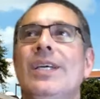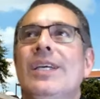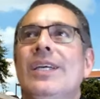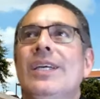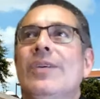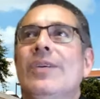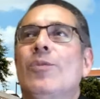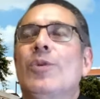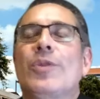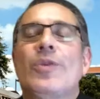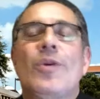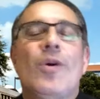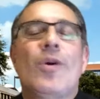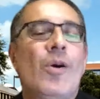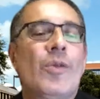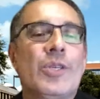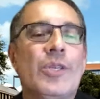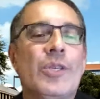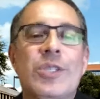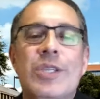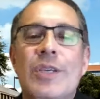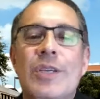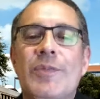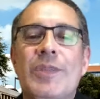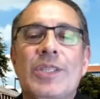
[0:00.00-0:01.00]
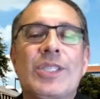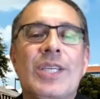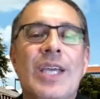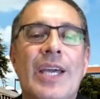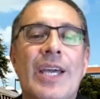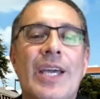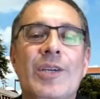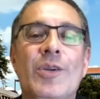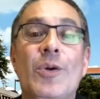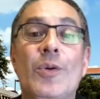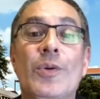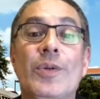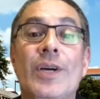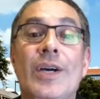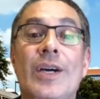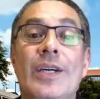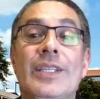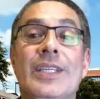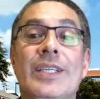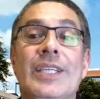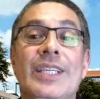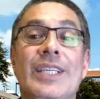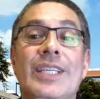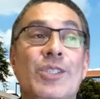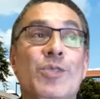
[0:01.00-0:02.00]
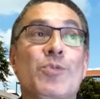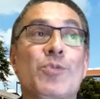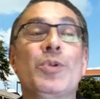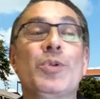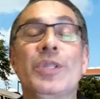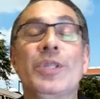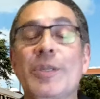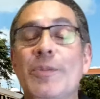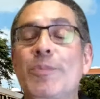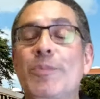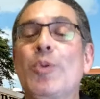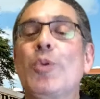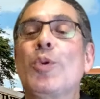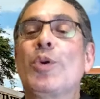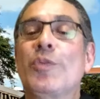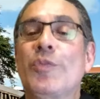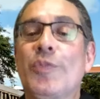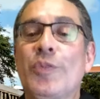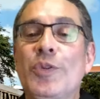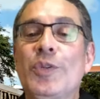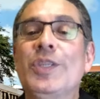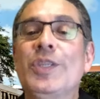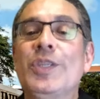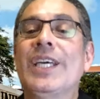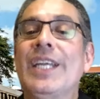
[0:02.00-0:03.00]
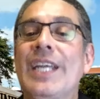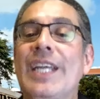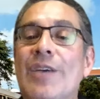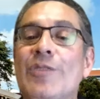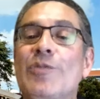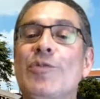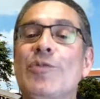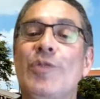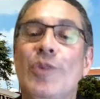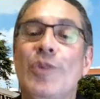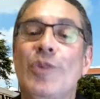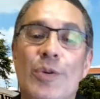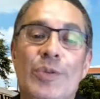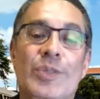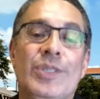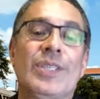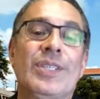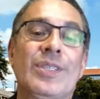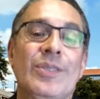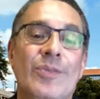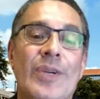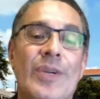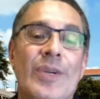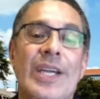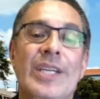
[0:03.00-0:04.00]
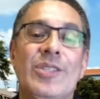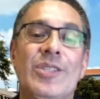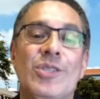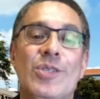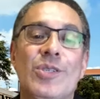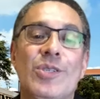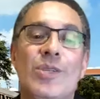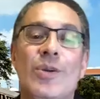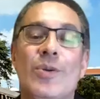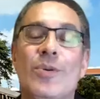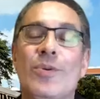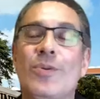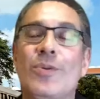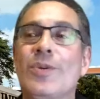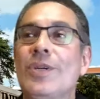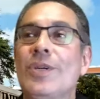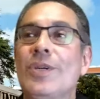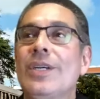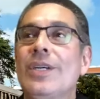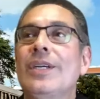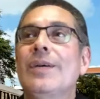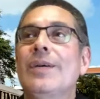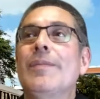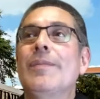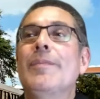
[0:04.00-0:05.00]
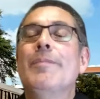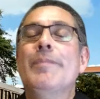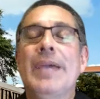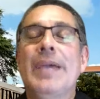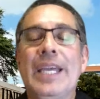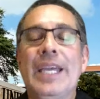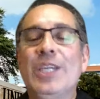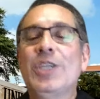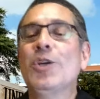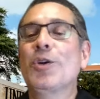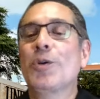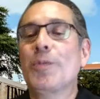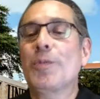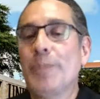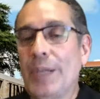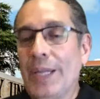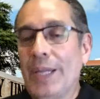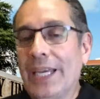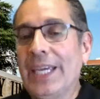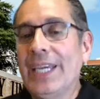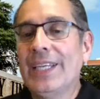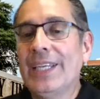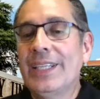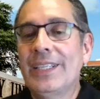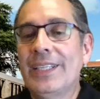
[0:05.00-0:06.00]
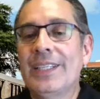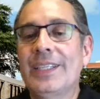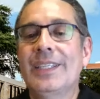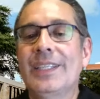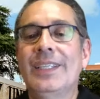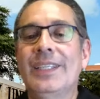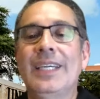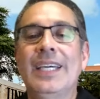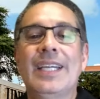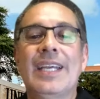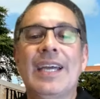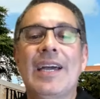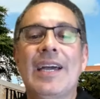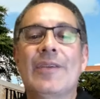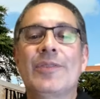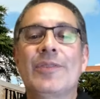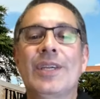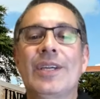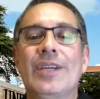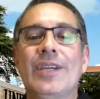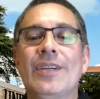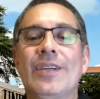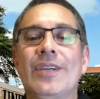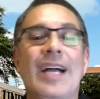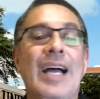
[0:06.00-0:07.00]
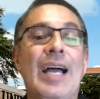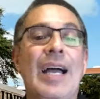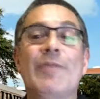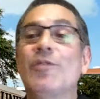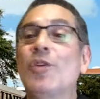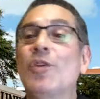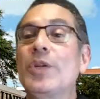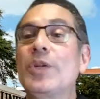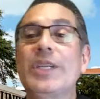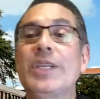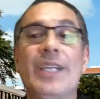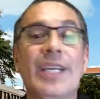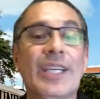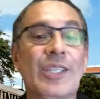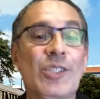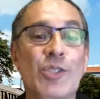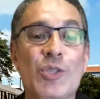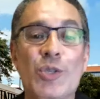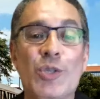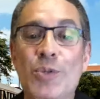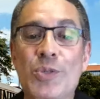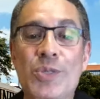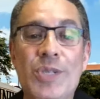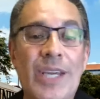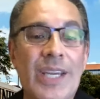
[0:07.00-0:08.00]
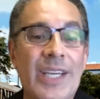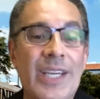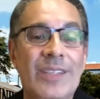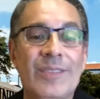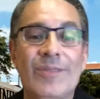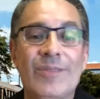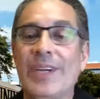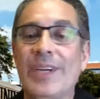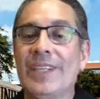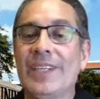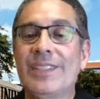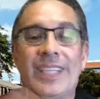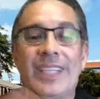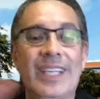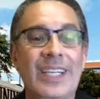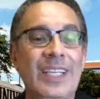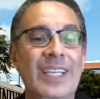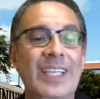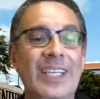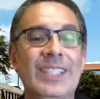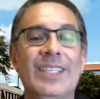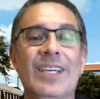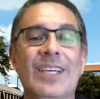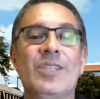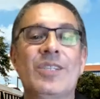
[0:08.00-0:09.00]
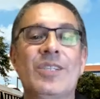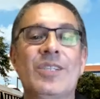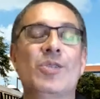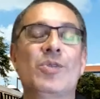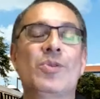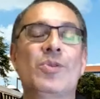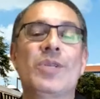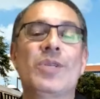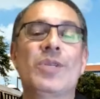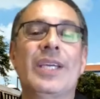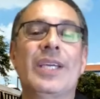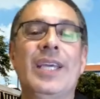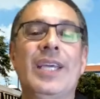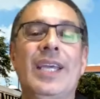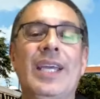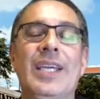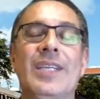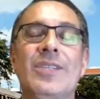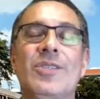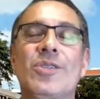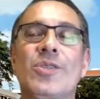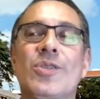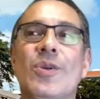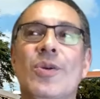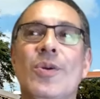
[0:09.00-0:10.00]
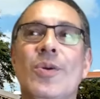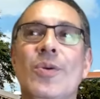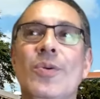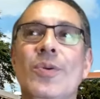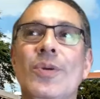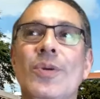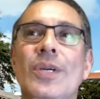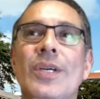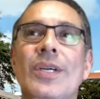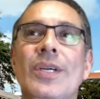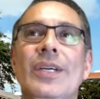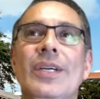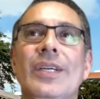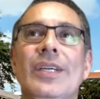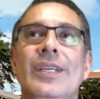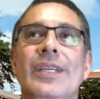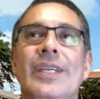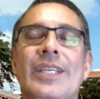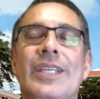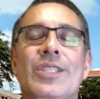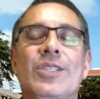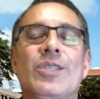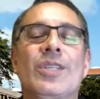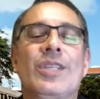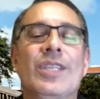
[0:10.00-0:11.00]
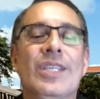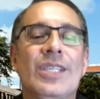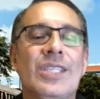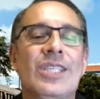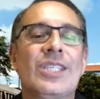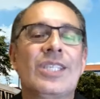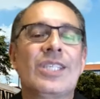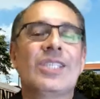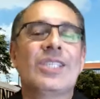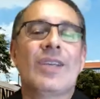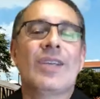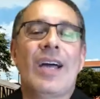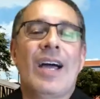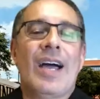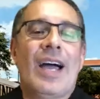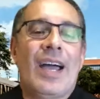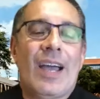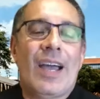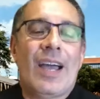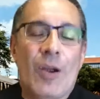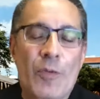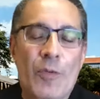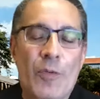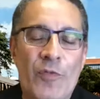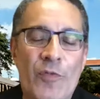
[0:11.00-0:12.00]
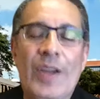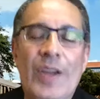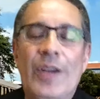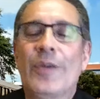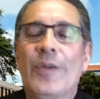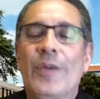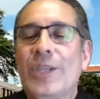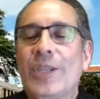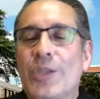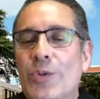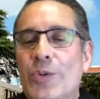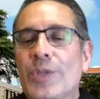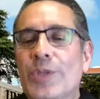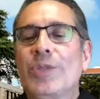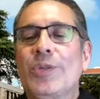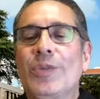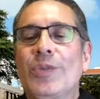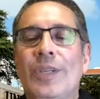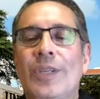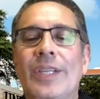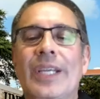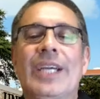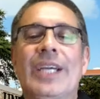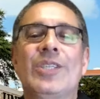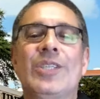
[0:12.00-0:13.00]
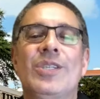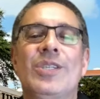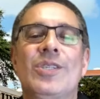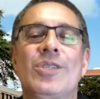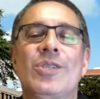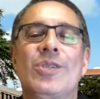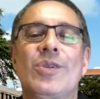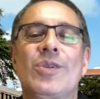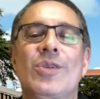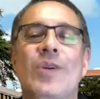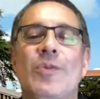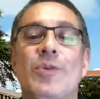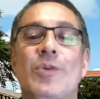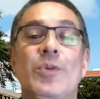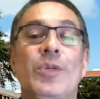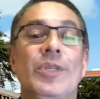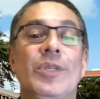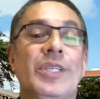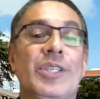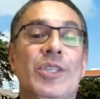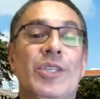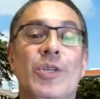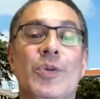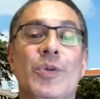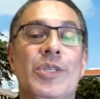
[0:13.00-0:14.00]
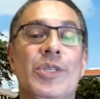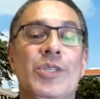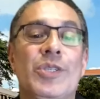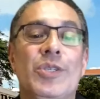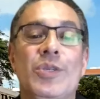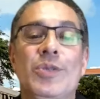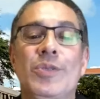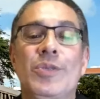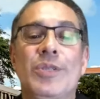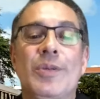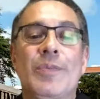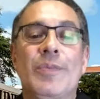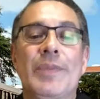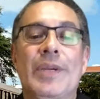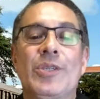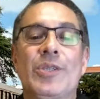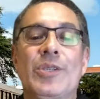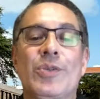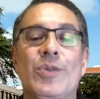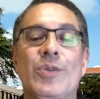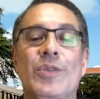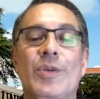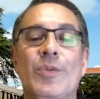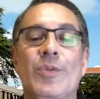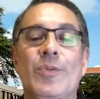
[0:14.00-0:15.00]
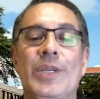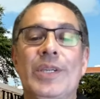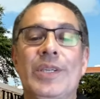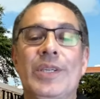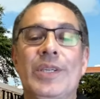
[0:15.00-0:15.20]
with all the stuff that's kind of going on, it's really important for you to get out and vote, right? So make your plan, get out there. I'm voting next Tuesday, right? Getting it done as soon as I can. So it's, this is a very critical election. So I would really encourage you to make sure that we,